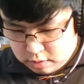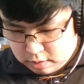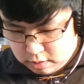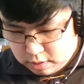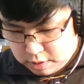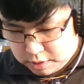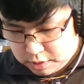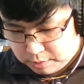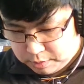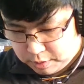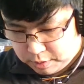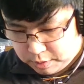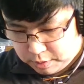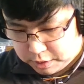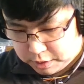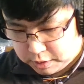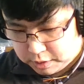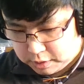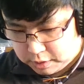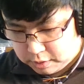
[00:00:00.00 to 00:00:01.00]
These are
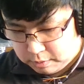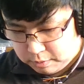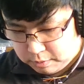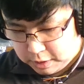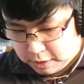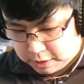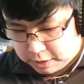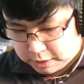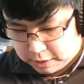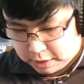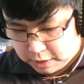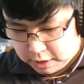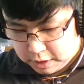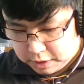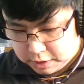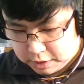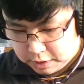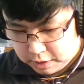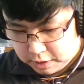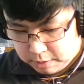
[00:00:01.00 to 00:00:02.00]
pretty skinny
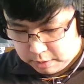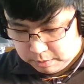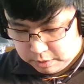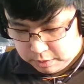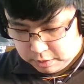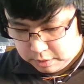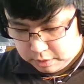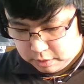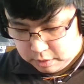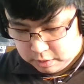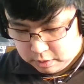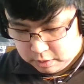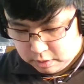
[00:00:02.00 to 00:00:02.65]
slips.